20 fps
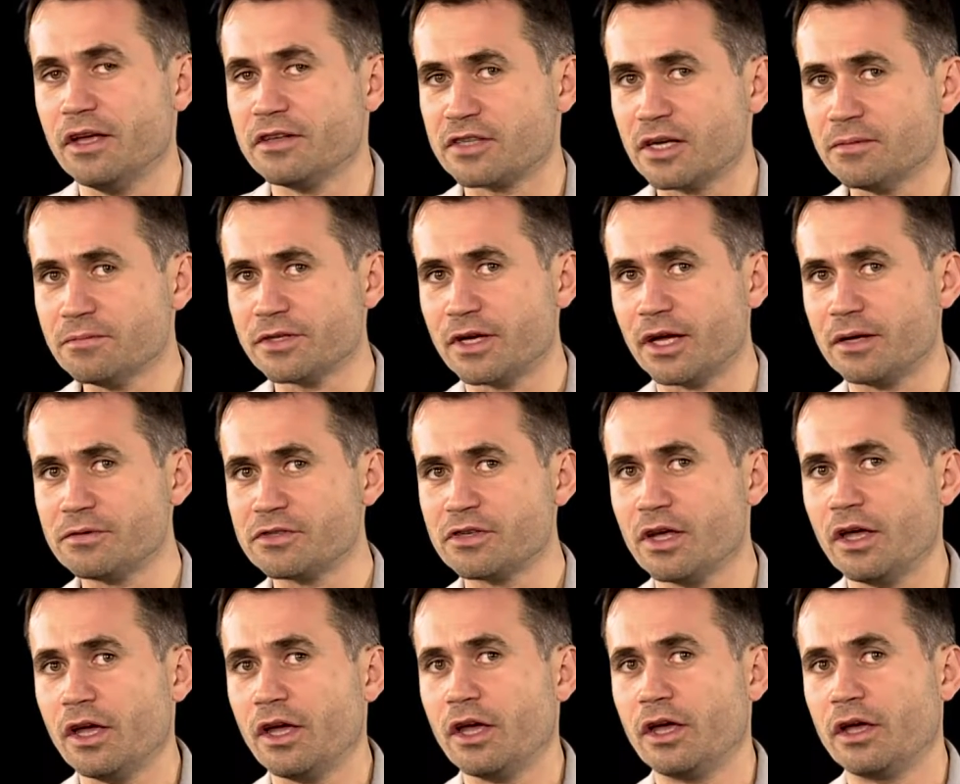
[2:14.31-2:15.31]
Sometimes,
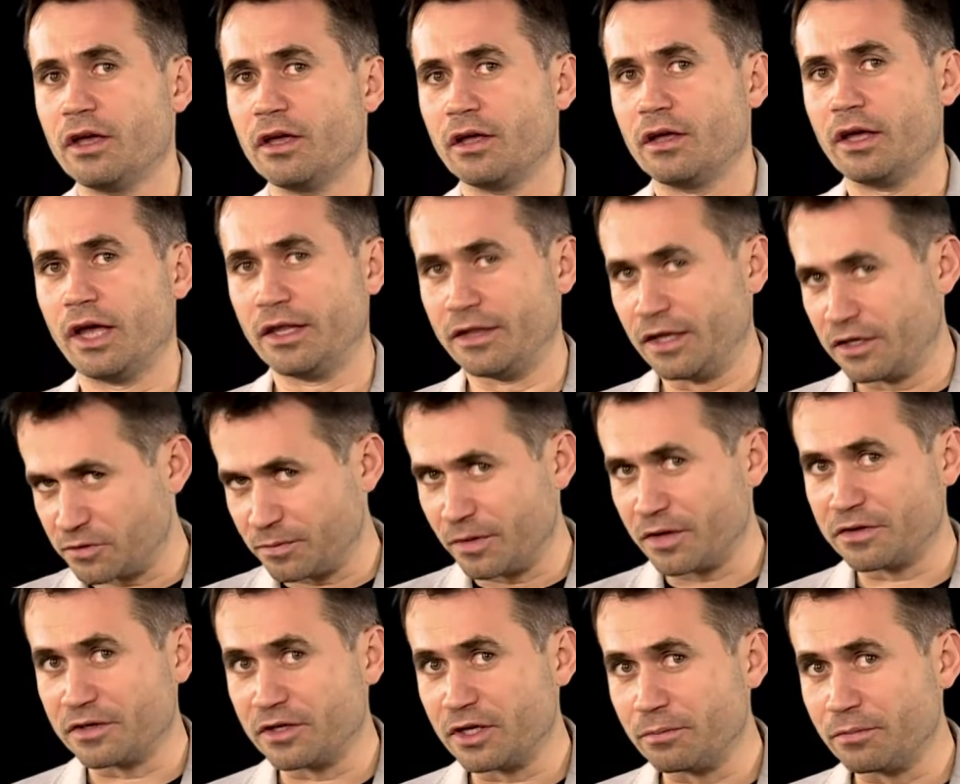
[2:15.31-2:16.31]
and that's
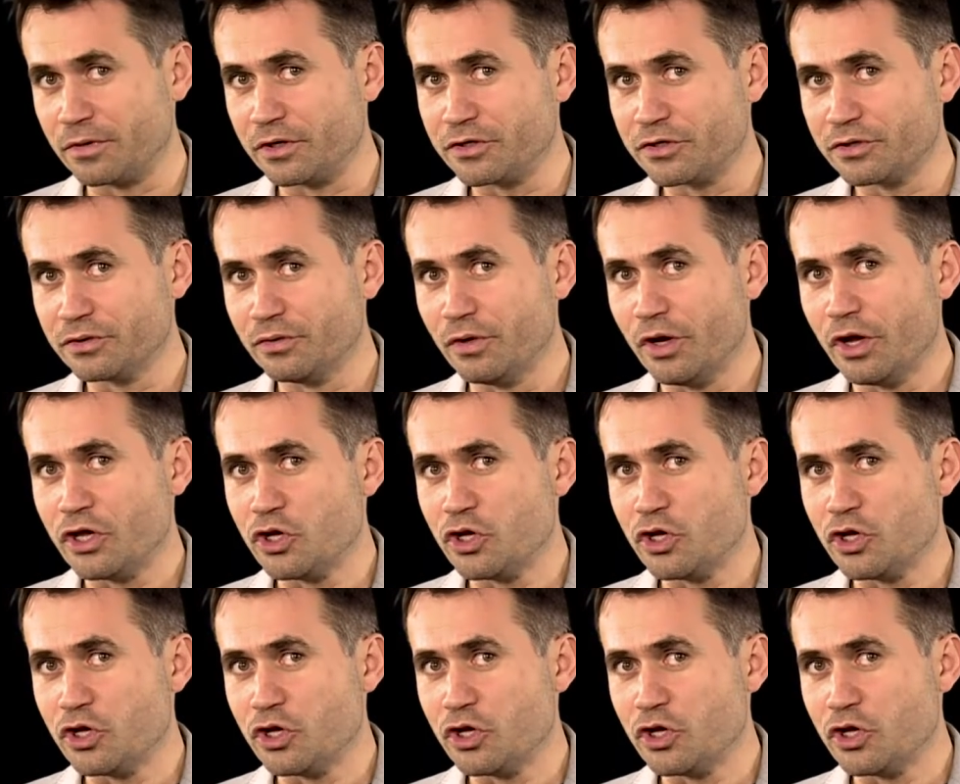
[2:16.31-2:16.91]
method number 2,